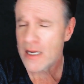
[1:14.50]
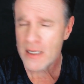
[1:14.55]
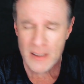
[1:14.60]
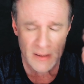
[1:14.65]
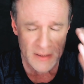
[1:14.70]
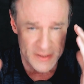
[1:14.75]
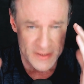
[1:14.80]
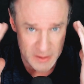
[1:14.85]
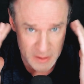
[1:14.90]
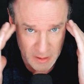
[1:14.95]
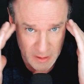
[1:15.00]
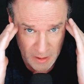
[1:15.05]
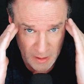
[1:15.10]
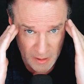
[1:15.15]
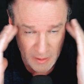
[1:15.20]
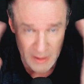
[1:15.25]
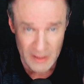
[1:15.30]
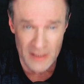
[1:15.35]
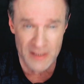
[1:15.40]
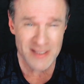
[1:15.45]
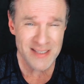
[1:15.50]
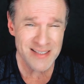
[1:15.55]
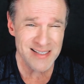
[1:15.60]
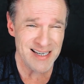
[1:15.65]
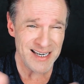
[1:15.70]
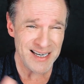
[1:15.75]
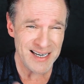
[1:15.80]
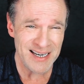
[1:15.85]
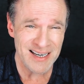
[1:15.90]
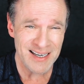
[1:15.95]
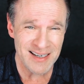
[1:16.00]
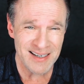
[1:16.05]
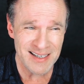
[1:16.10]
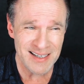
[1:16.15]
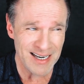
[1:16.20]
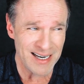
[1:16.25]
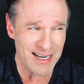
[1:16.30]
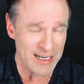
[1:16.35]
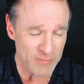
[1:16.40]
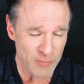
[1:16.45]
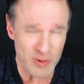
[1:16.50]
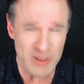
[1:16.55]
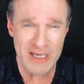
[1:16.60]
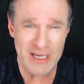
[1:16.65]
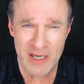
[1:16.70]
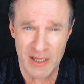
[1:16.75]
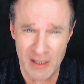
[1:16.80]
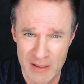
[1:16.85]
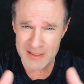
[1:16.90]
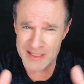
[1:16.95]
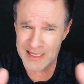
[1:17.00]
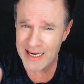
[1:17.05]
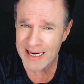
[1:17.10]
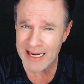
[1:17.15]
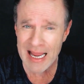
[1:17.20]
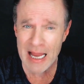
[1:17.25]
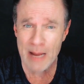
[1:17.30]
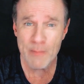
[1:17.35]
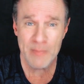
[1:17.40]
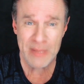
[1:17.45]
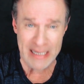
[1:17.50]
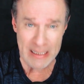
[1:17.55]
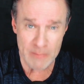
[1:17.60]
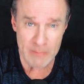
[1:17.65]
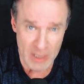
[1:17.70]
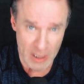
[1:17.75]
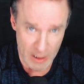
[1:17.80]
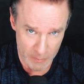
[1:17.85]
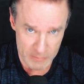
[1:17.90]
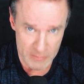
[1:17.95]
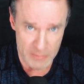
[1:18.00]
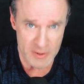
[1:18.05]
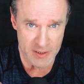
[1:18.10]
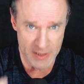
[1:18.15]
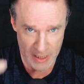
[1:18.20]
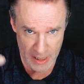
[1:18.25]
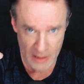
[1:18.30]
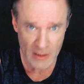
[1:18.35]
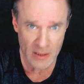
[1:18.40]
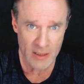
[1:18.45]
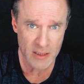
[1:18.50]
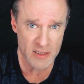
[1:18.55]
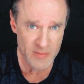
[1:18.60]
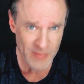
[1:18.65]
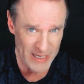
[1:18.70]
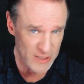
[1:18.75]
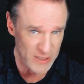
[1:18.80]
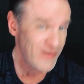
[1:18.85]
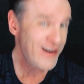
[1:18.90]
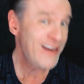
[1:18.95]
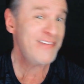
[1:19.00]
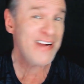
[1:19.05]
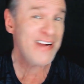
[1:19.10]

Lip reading: listen, this is getting kind of ridiculous. I got beamed up to the alien spacecraft